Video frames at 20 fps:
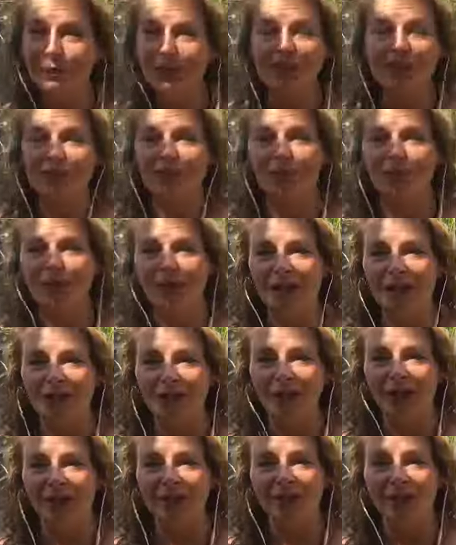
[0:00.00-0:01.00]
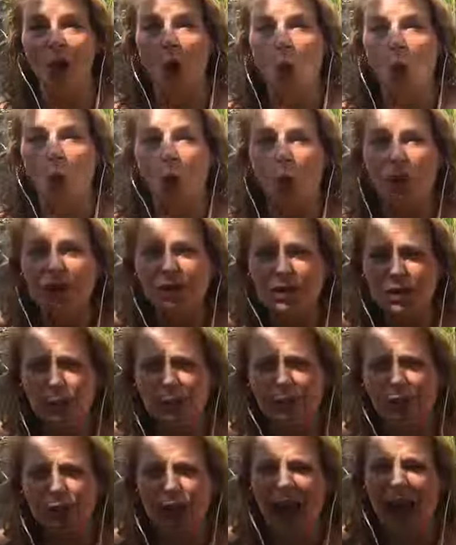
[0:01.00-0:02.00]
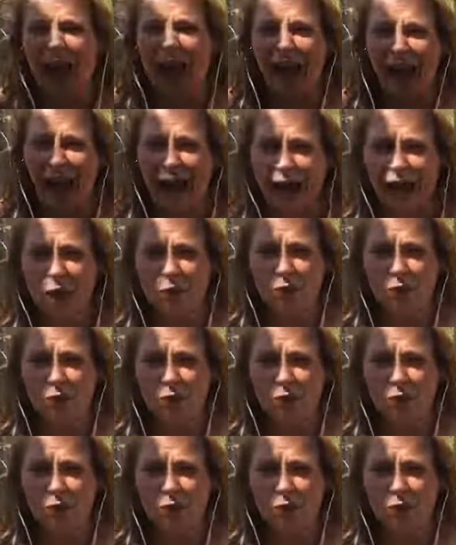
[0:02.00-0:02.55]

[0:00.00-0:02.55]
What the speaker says: information once we learn how